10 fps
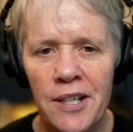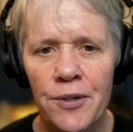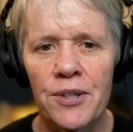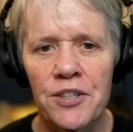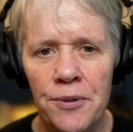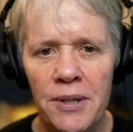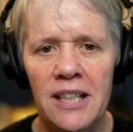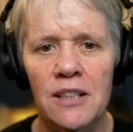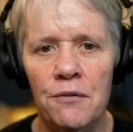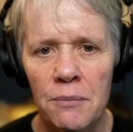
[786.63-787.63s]
hear it
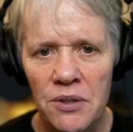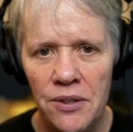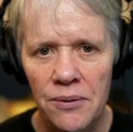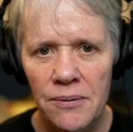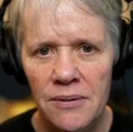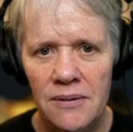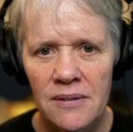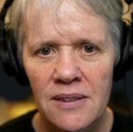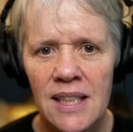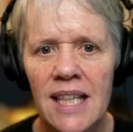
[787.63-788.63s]
directly from you,
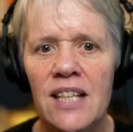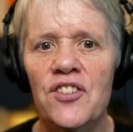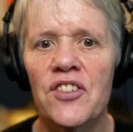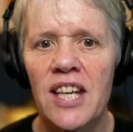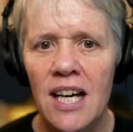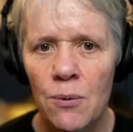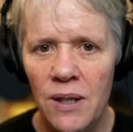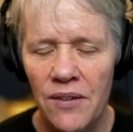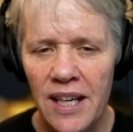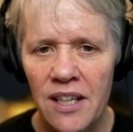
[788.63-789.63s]
and see how
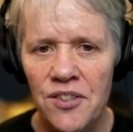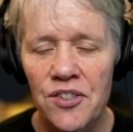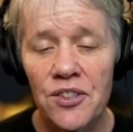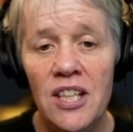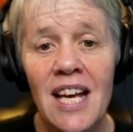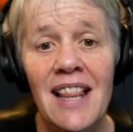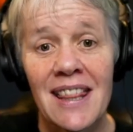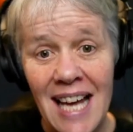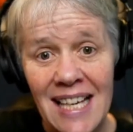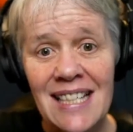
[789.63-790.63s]
well they understood.
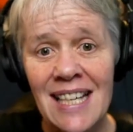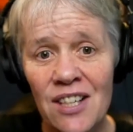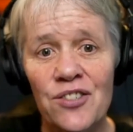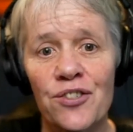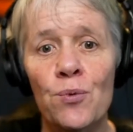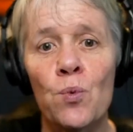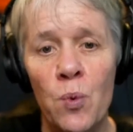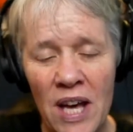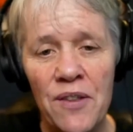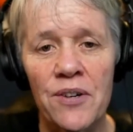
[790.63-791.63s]
That tells you
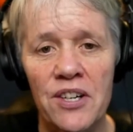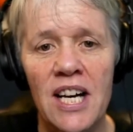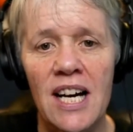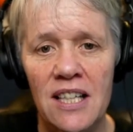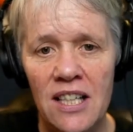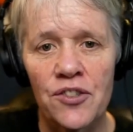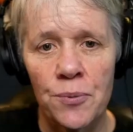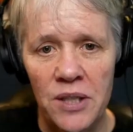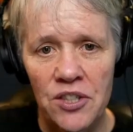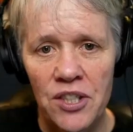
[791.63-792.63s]
whether or not
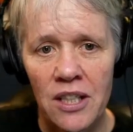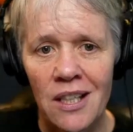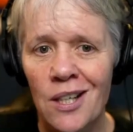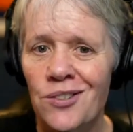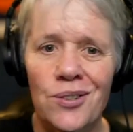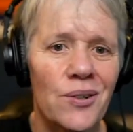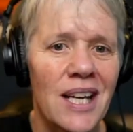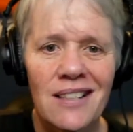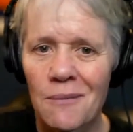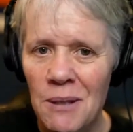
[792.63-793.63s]
it's reaching. So don't
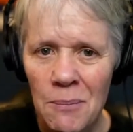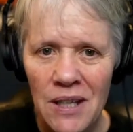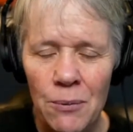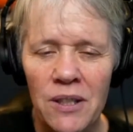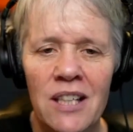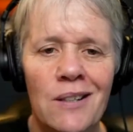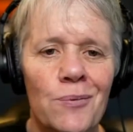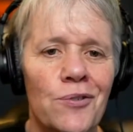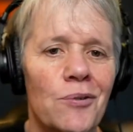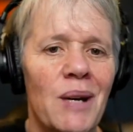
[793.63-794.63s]
ask the people that were in the
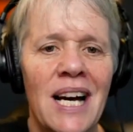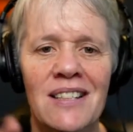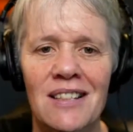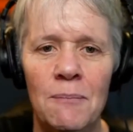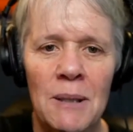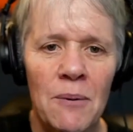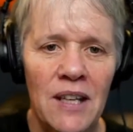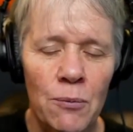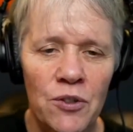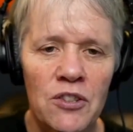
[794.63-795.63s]
room, ask the people
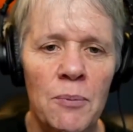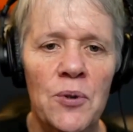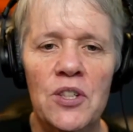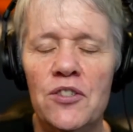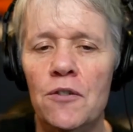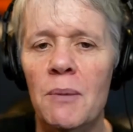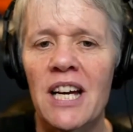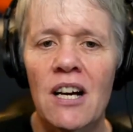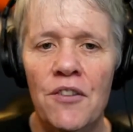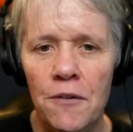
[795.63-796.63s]
that were spoken to
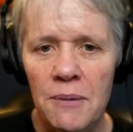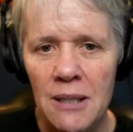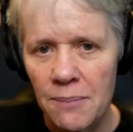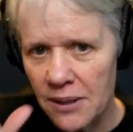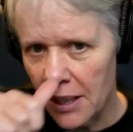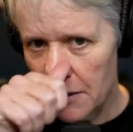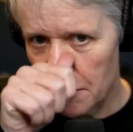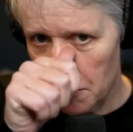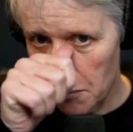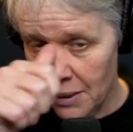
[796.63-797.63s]
by other people in the
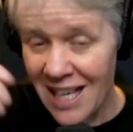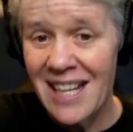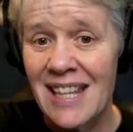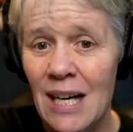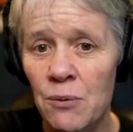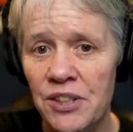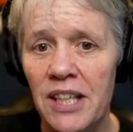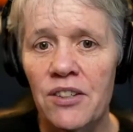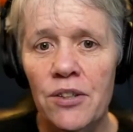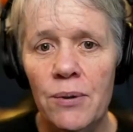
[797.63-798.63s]
room. That will
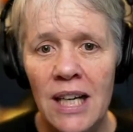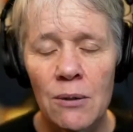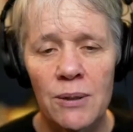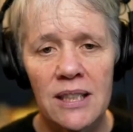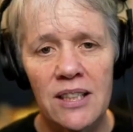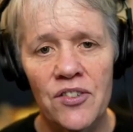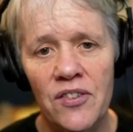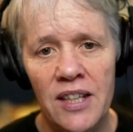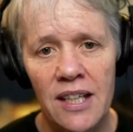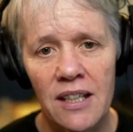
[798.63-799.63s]
tell you how well it's
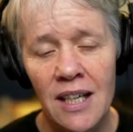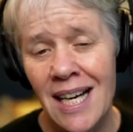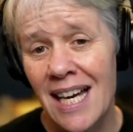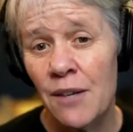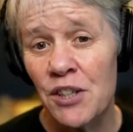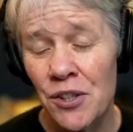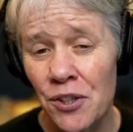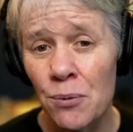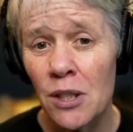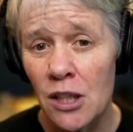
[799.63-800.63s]
there. And if it
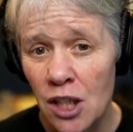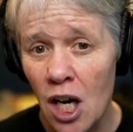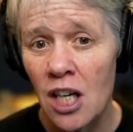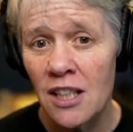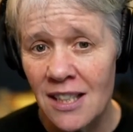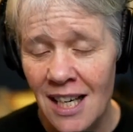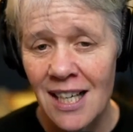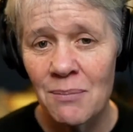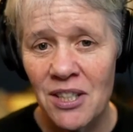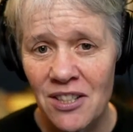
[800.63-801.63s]
took you a long
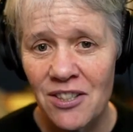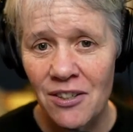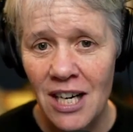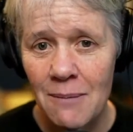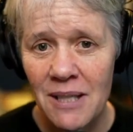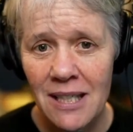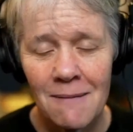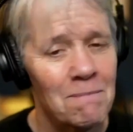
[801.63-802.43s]
time to describe it,